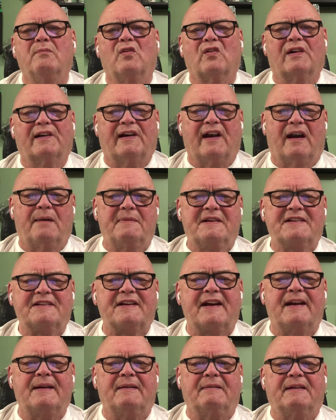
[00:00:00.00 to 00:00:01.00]
more garbage
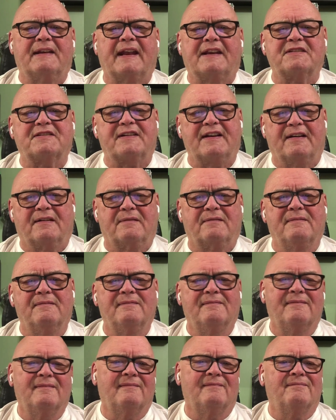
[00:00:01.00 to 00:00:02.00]
time touchdown,
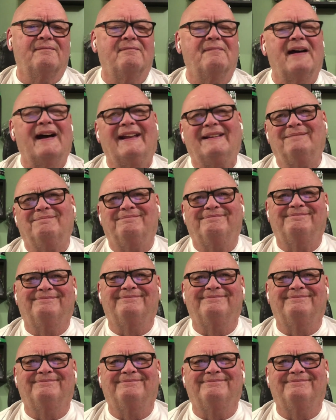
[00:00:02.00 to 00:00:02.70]
but